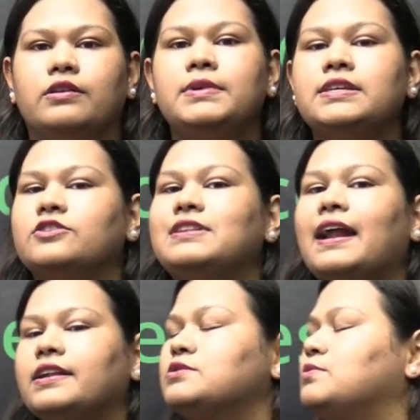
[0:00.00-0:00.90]
So that is
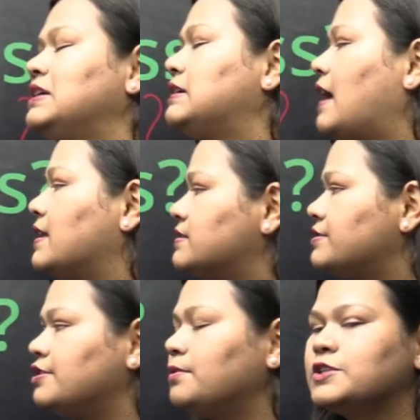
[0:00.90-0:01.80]
one transition
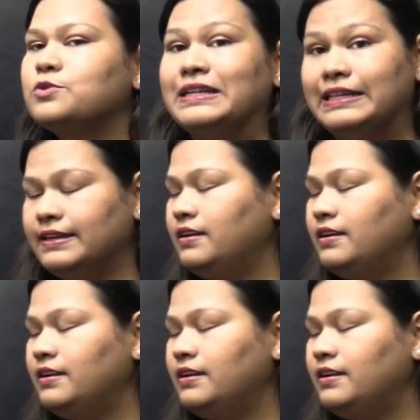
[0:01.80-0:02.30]
which we did.